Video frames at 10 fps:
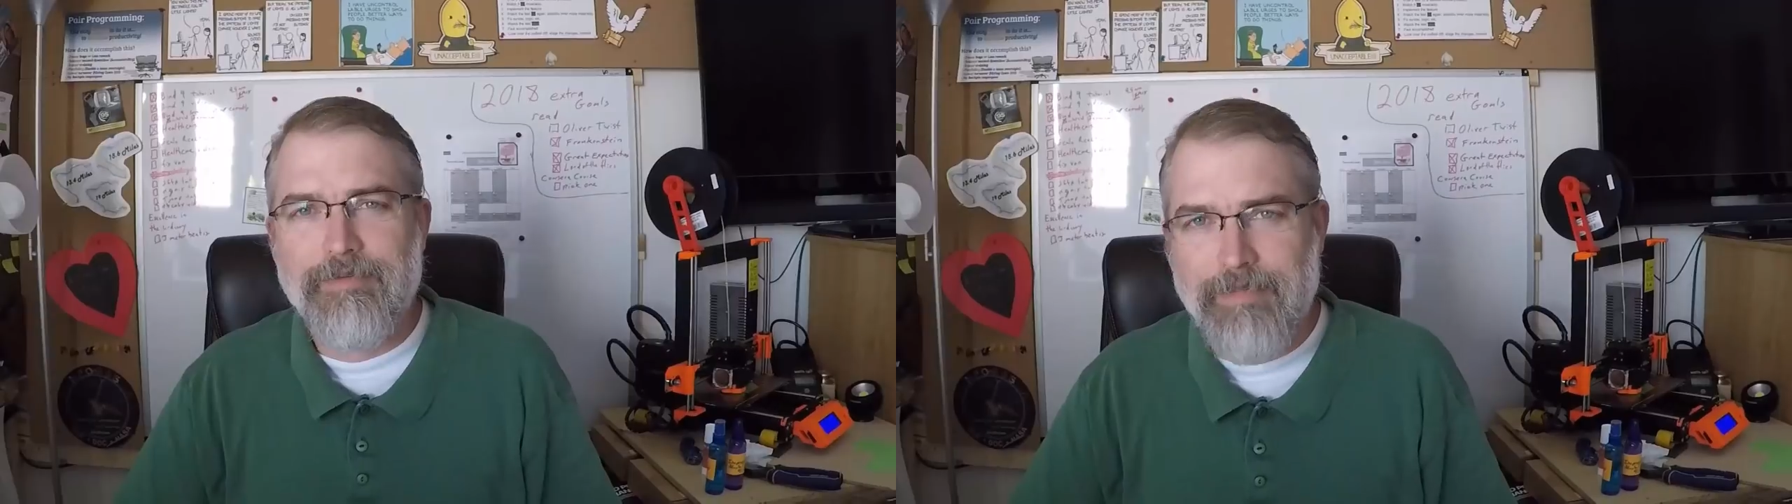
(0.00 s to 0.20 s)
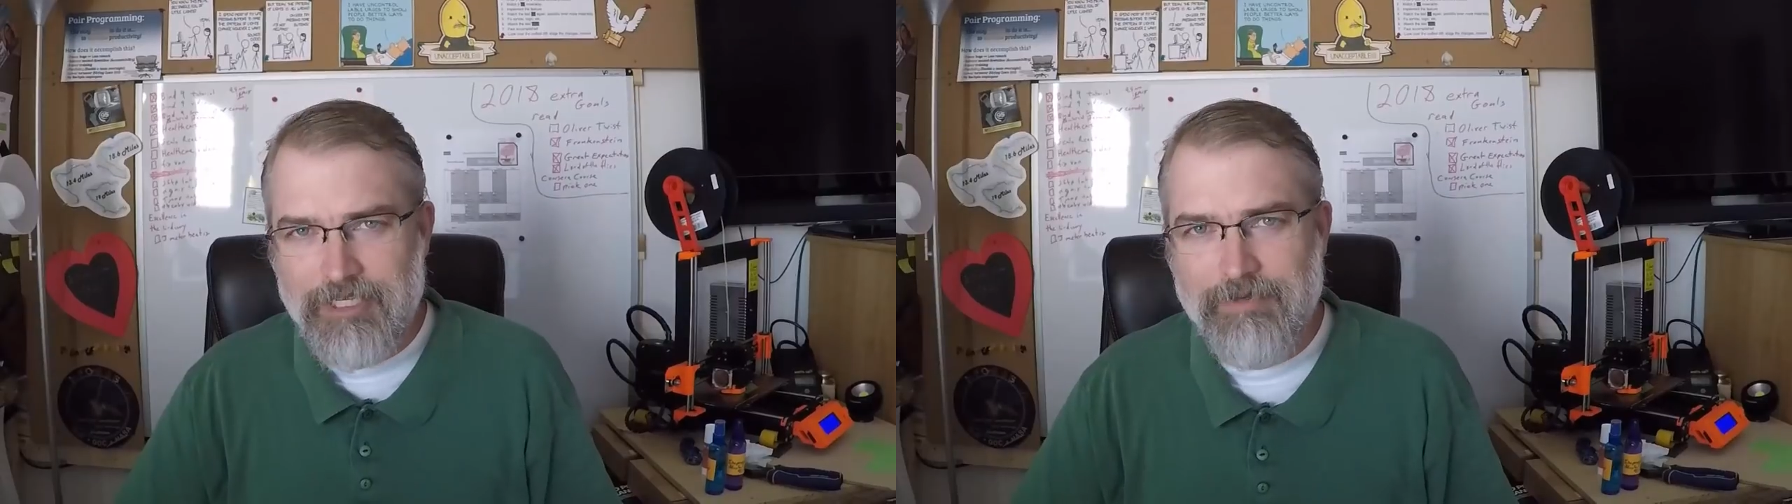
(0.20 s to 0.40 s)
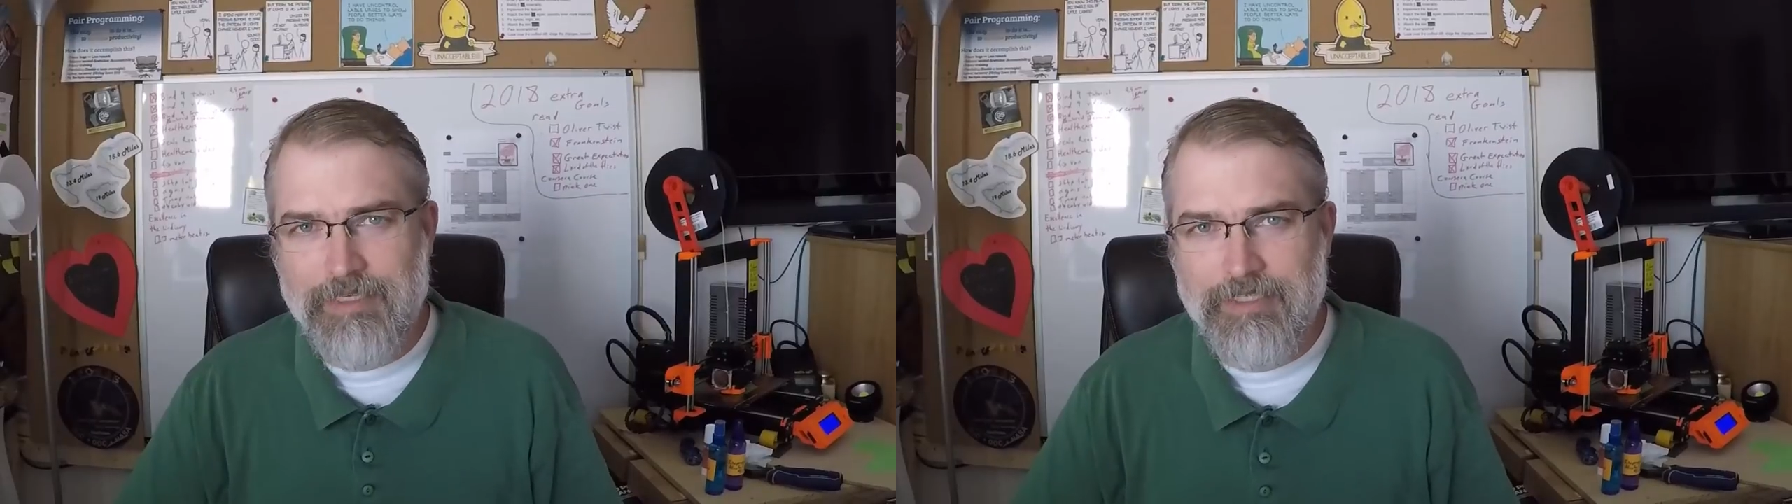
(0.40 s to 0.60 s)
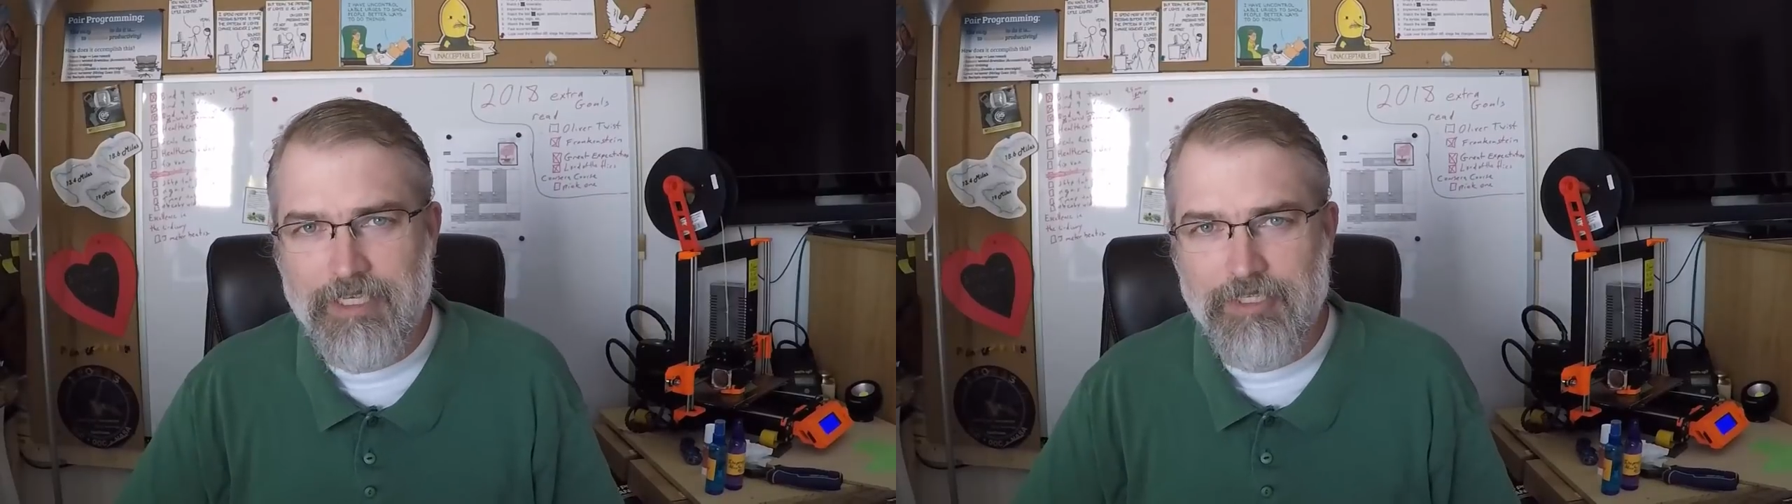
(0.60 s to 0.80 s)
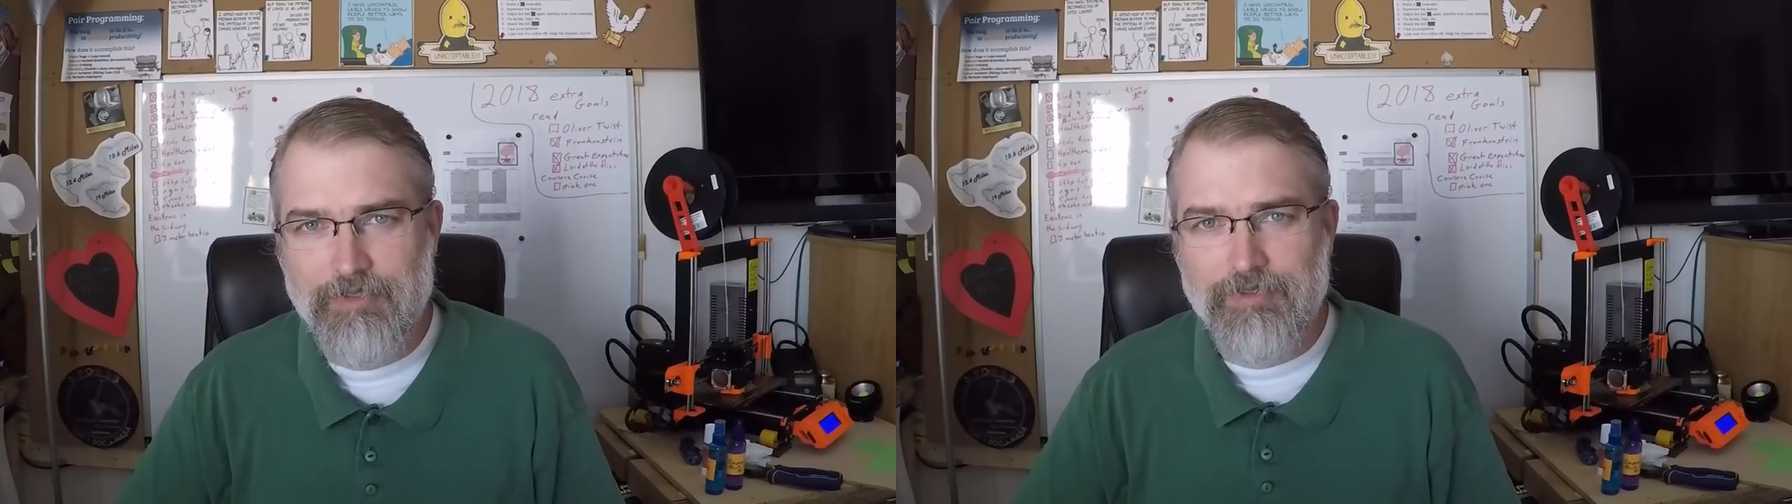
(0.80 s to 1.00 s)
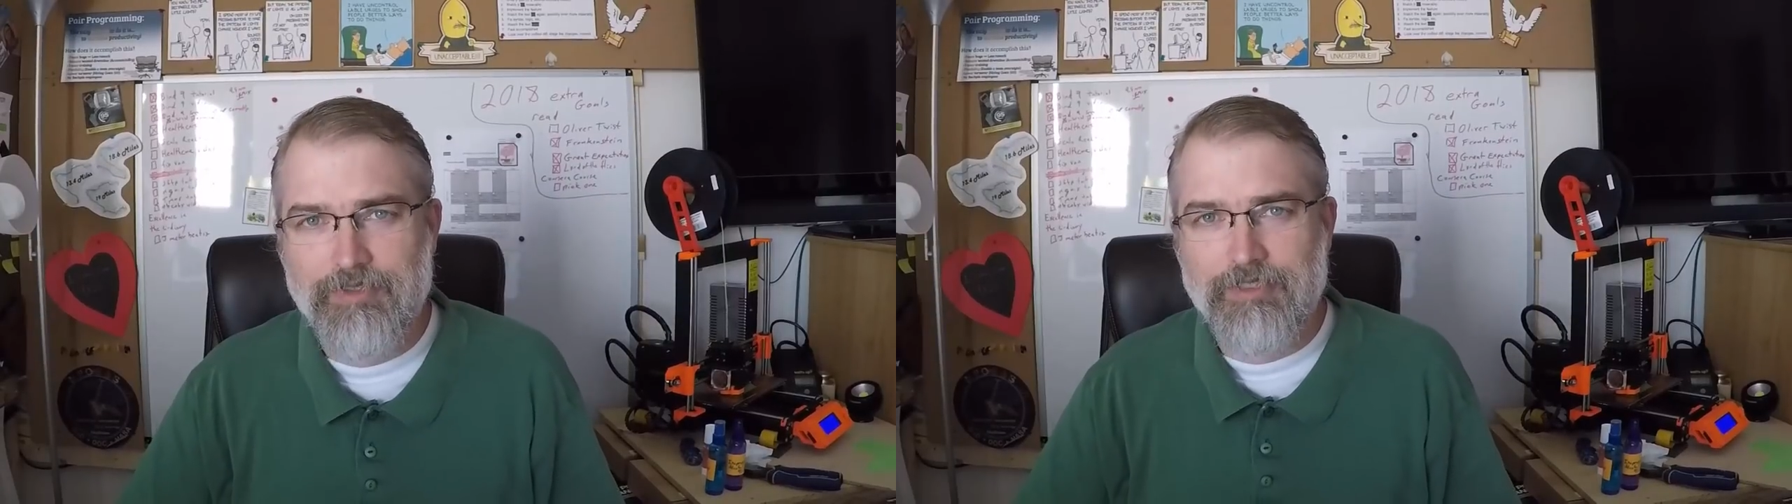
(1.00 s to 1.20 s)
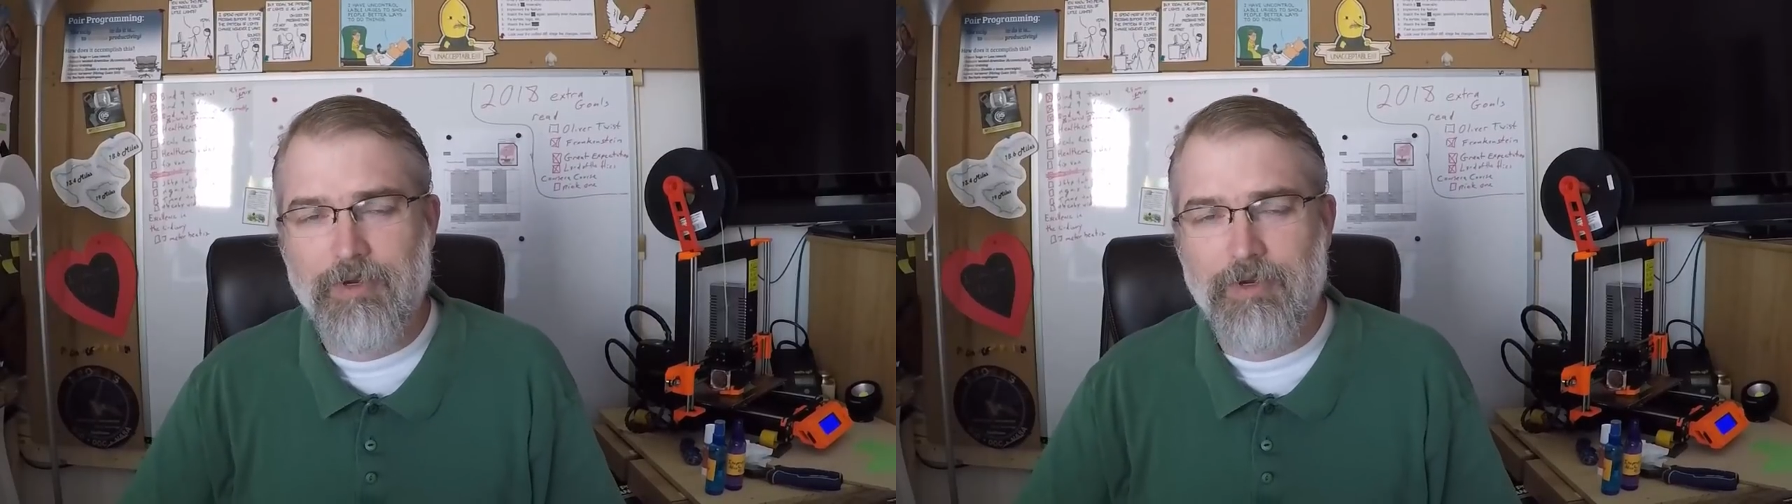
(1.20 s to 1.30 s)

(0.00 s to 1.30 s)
the measurements I use.